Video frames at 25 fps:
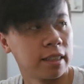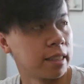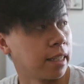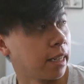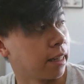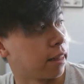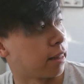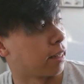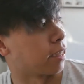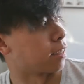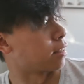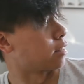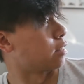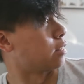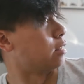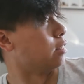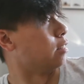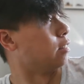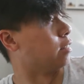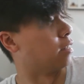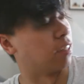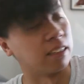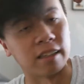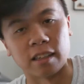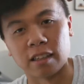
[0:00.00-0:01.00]
say thanks
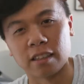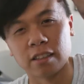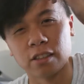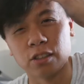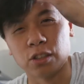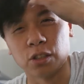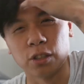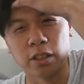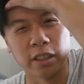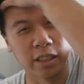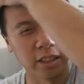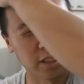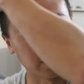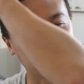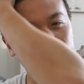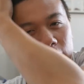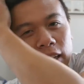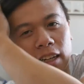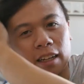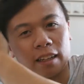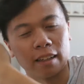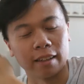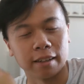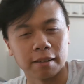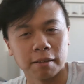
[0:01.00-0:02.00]
to Julian because
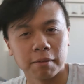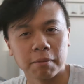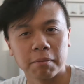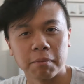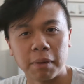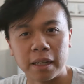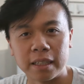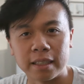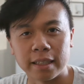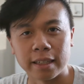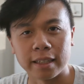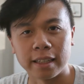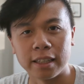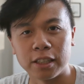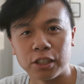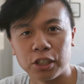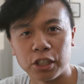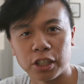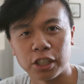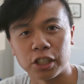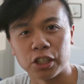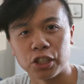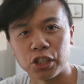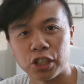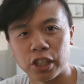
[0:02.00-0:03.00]
I basically
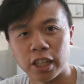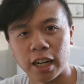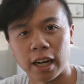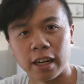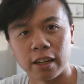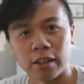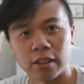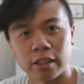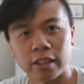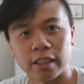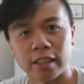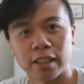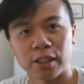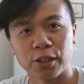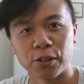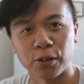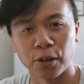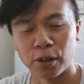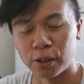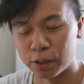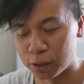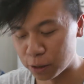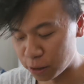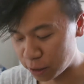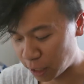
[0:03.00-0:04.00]
chicken shit out on the
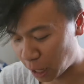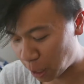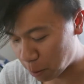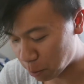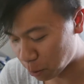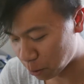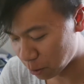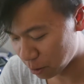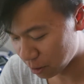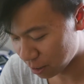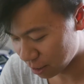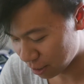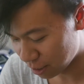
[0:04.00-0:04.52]
throttle cable.